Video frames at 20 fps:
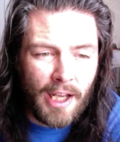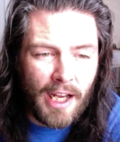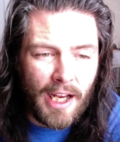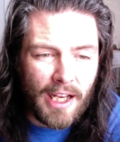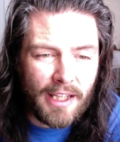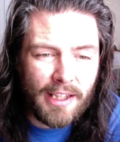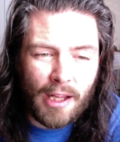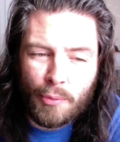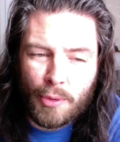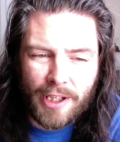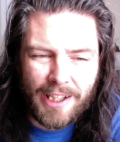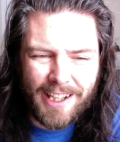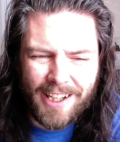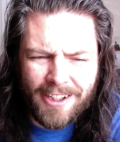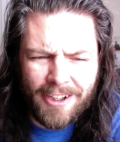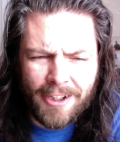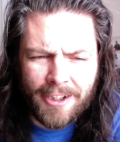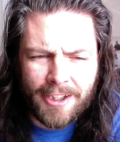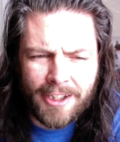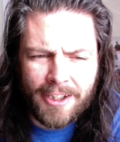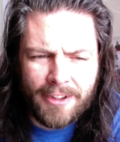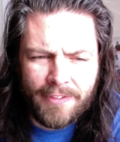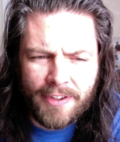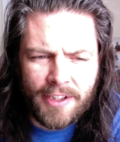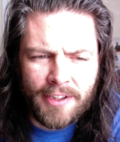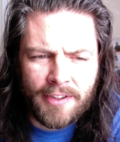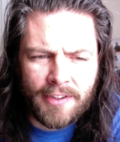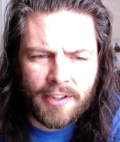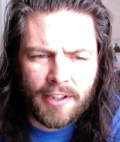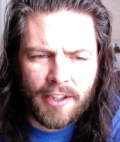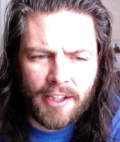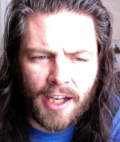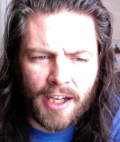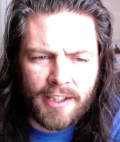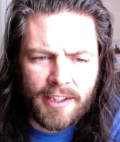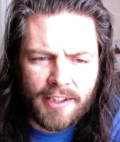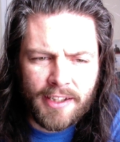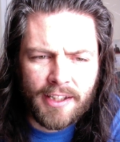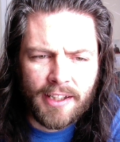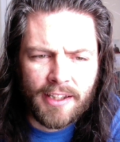and that we cannot give in to the
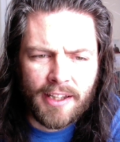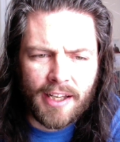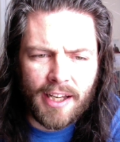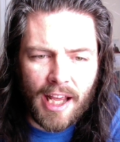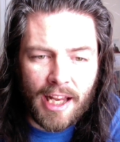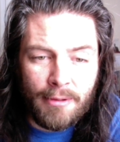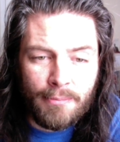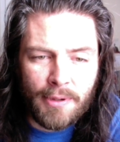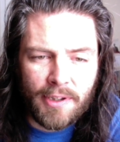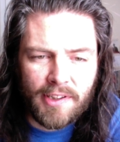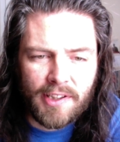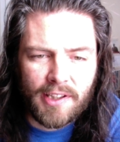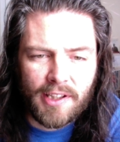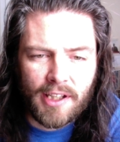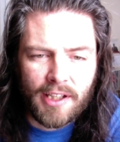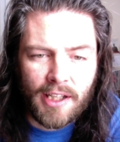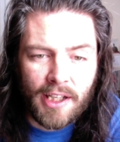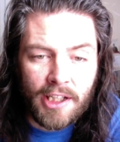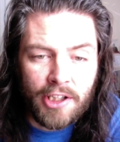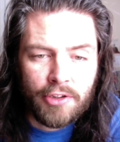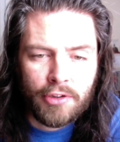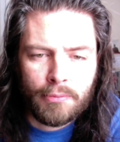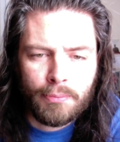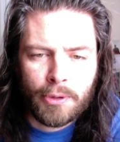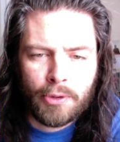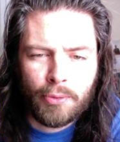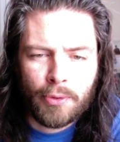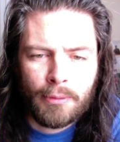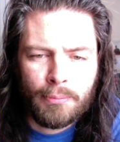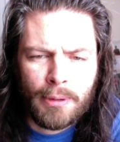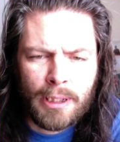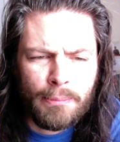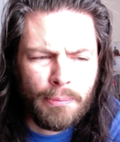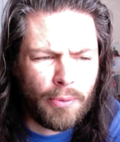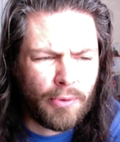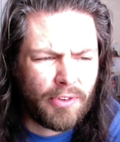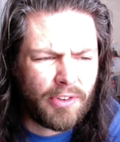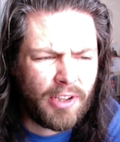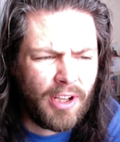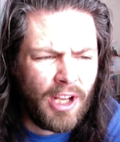idea that enmity and hatred between
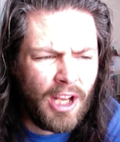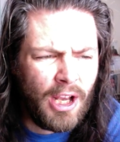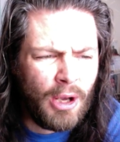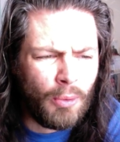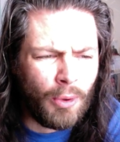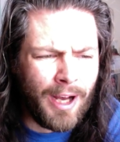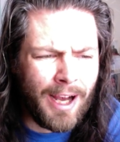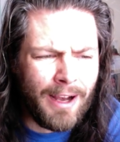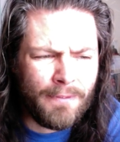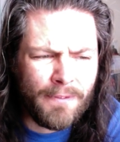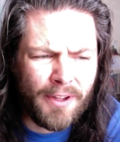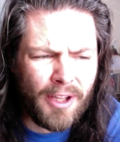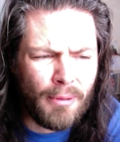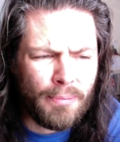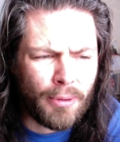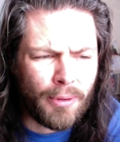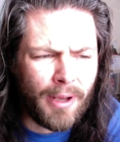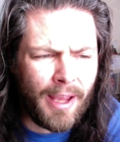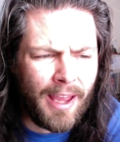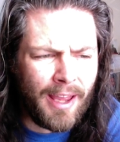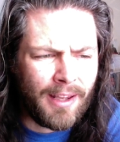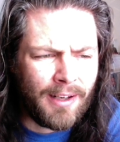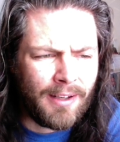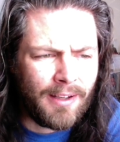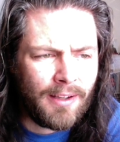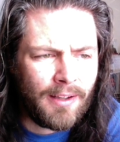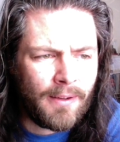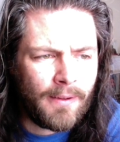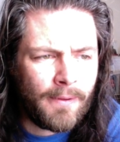peoples will have the upper hand.